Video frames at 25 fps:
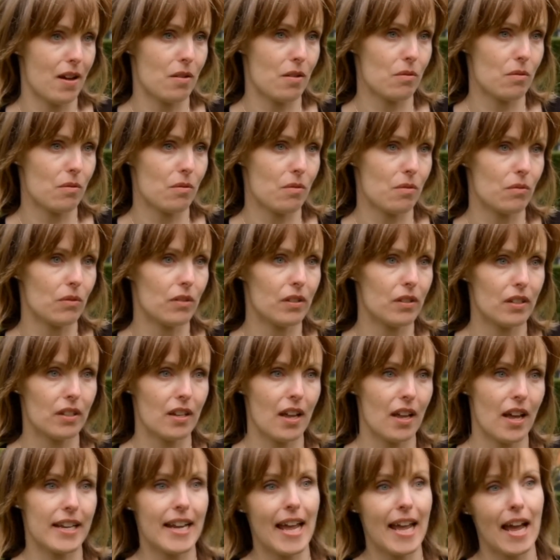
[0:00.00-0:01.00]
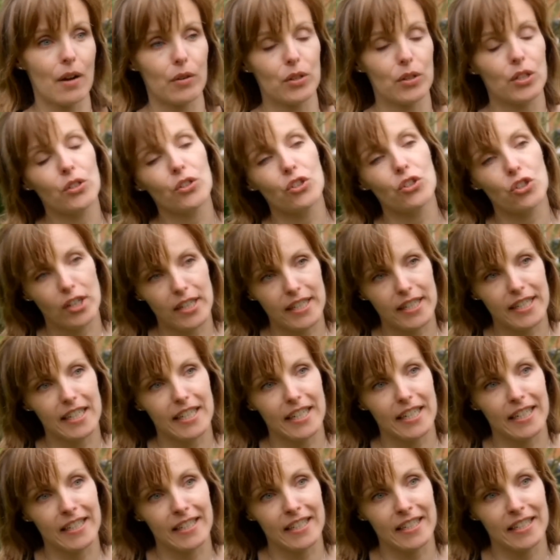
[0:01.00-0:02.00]
found and how you treated
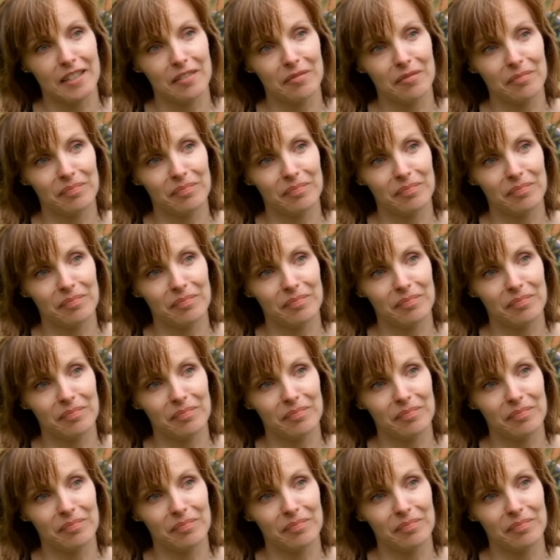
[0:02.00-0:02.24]
it.